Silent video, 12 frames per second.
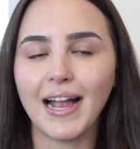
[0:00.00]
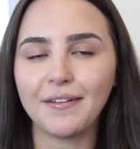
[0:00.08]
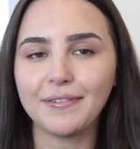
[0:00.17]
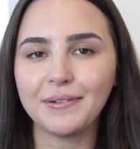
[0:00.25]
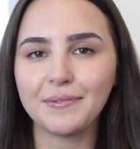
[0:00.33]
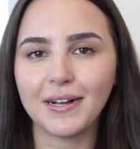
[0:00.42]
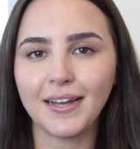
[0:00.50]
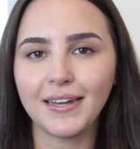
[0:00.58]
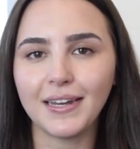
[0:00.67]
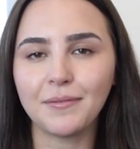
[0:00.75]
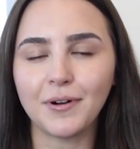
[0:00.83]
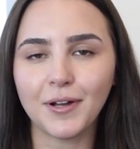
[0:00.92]
Hi everyone,
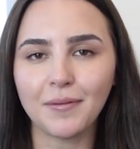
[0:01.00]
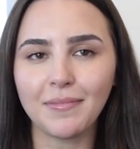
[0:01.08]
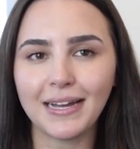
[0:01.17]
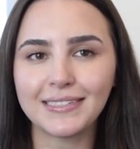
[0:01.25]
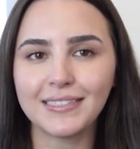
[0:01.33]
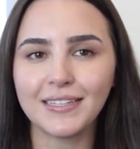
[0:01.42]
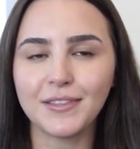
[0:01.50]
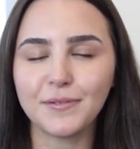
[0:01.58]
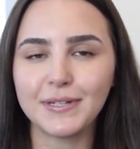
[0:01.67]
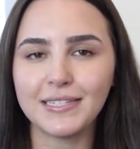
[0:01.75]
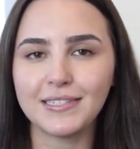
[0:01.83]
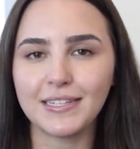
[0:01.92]
and welcome back to the
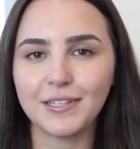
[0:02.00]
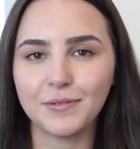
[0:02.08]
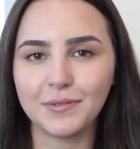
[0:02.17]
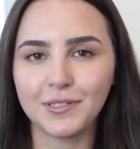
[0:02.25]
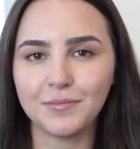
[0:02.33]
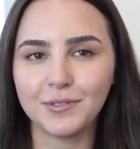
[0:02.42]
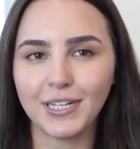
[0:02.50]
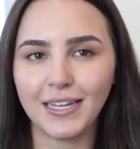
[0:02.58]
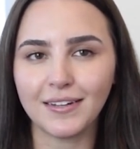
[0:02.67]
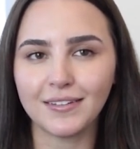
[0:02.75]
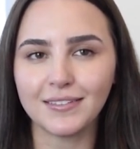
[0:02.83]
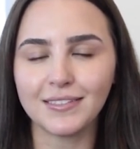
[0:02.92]
3C YouTube
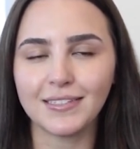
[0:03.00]
channel.